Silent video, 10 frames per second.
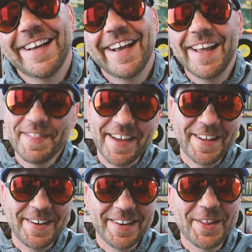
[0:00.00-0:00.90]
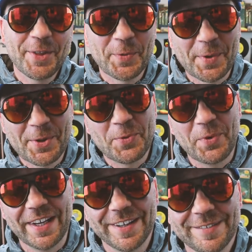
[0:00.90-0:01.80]
And then there were
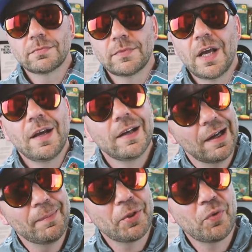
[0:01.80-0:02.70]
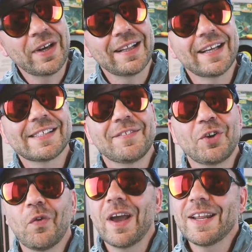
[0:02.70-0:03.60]
three. Number three in the list of
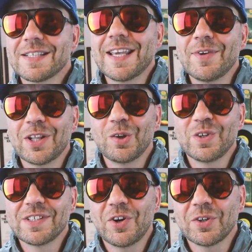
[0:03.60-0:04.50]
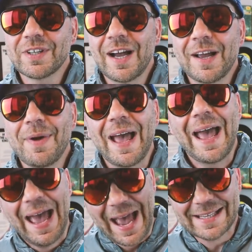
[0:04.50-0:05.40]
the greatest gimmick lures of all time
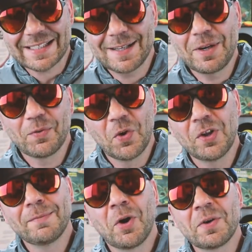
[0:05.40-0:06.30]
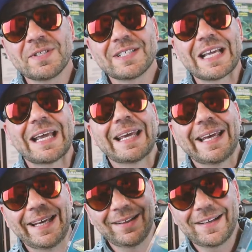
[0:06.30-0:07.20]
has to be Roland Martin's
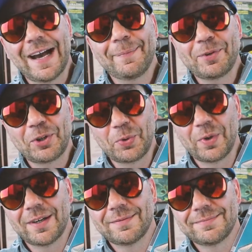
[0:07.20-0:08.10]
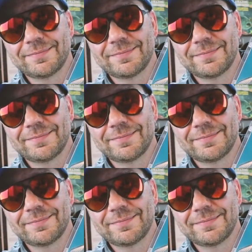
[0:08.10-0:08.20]
Helicoper Lure.